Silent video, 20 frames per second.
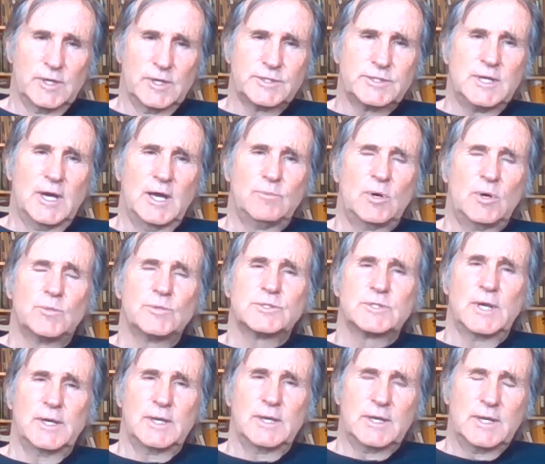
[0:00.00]
our time, almost
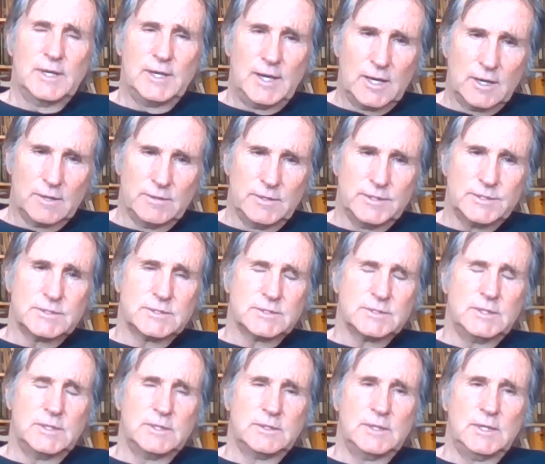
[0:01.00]
like canaries
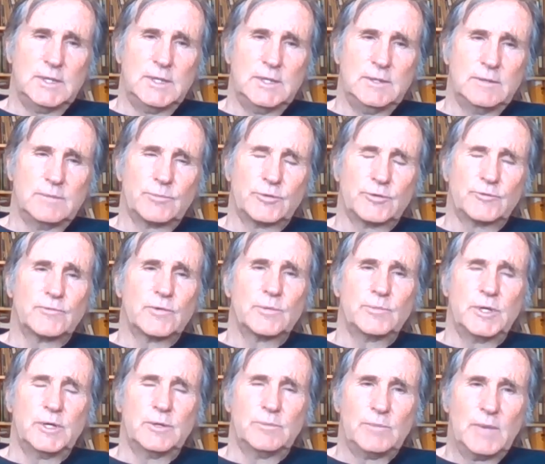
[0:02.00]
in the
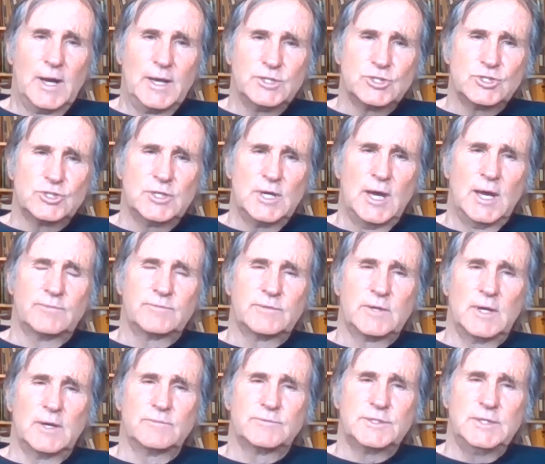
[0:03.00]
proverbial mine shaft,
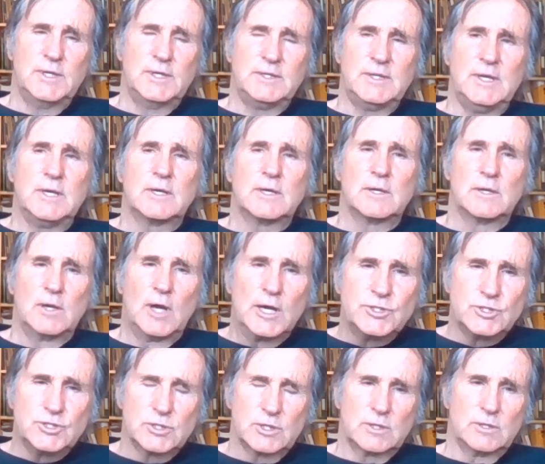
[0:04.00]
of seeing the
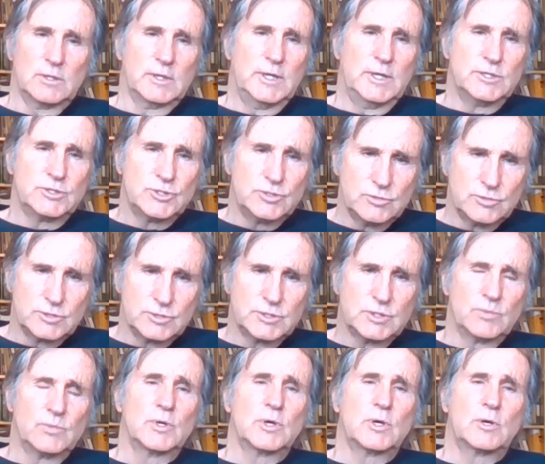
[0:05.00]
ecological issues
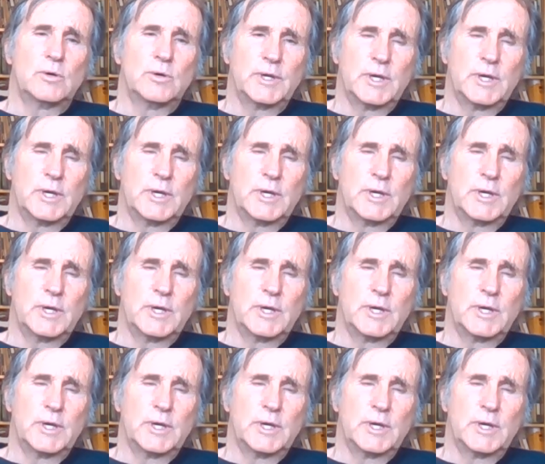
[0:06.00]
that were